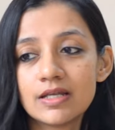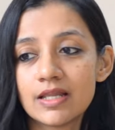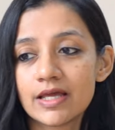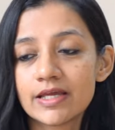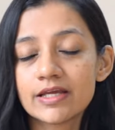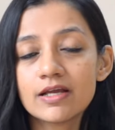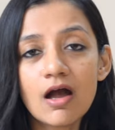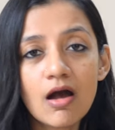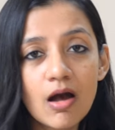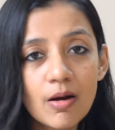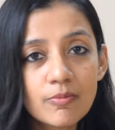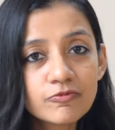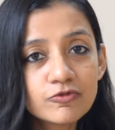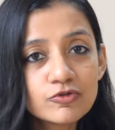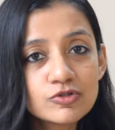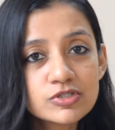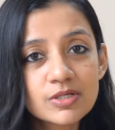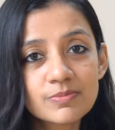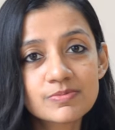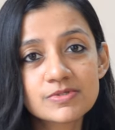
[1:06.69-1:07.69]
like
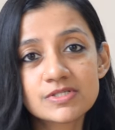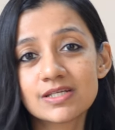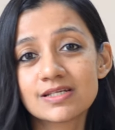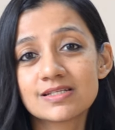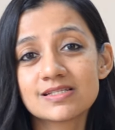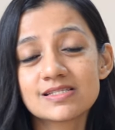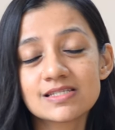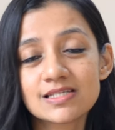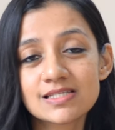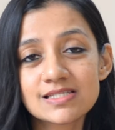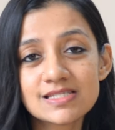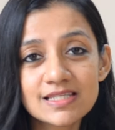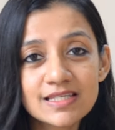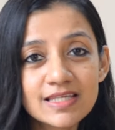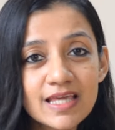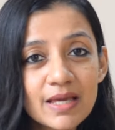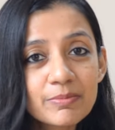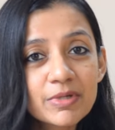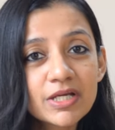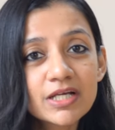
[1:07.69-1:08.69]
harmful substances,
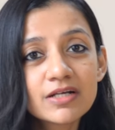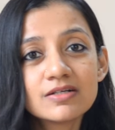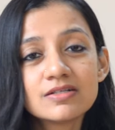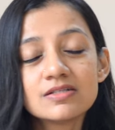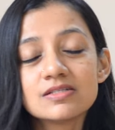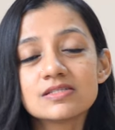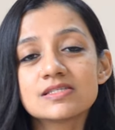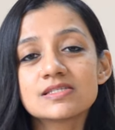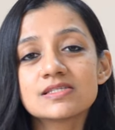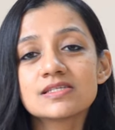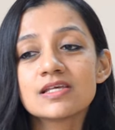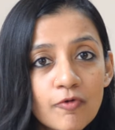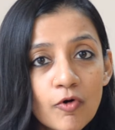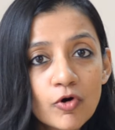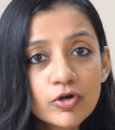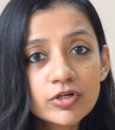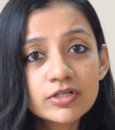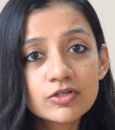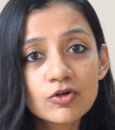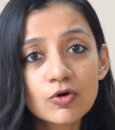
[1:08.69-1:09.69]
chemicals,
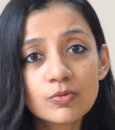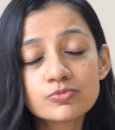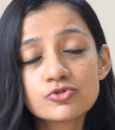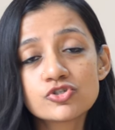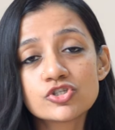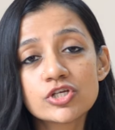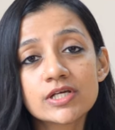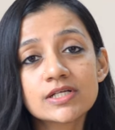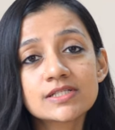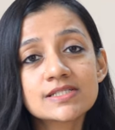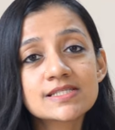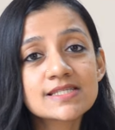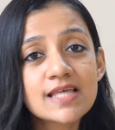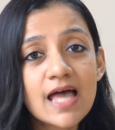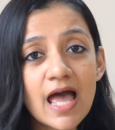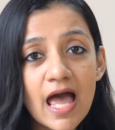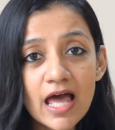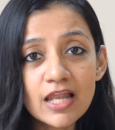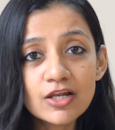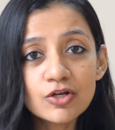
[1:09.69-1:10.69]
foreign objects,
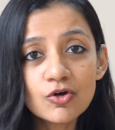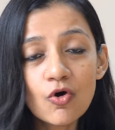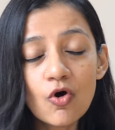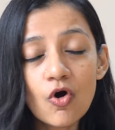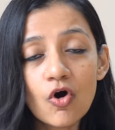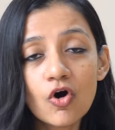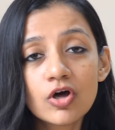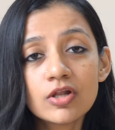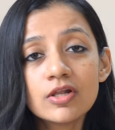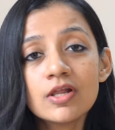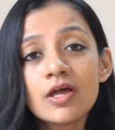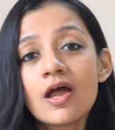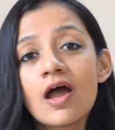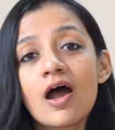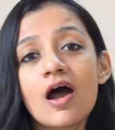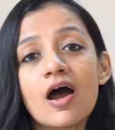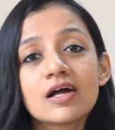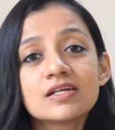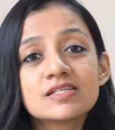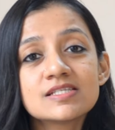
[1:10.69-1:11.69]
alcohol,
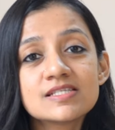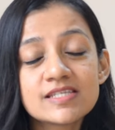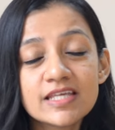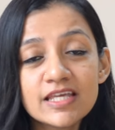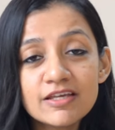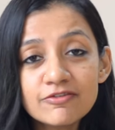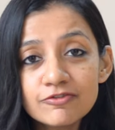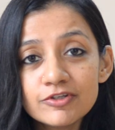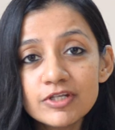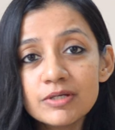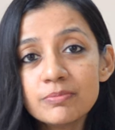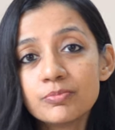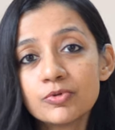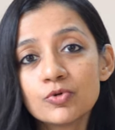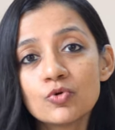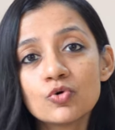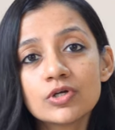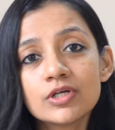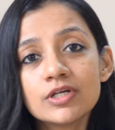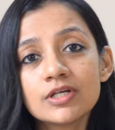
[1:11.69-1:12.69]
are safely
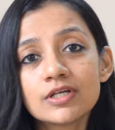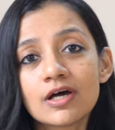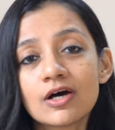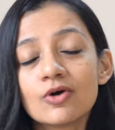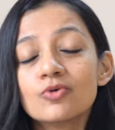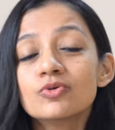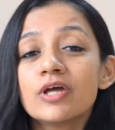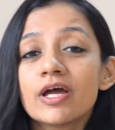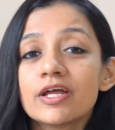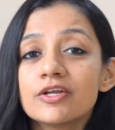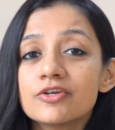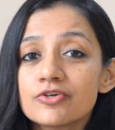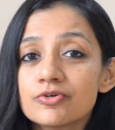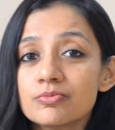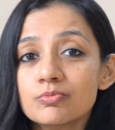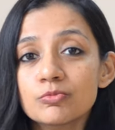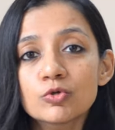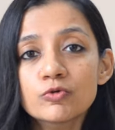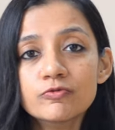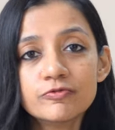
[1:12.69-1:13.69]
broken down and
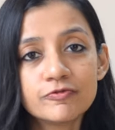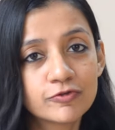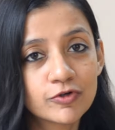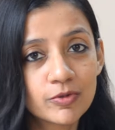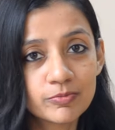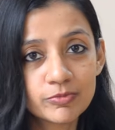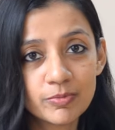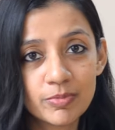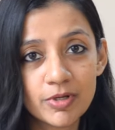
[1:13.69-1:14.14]
removed from the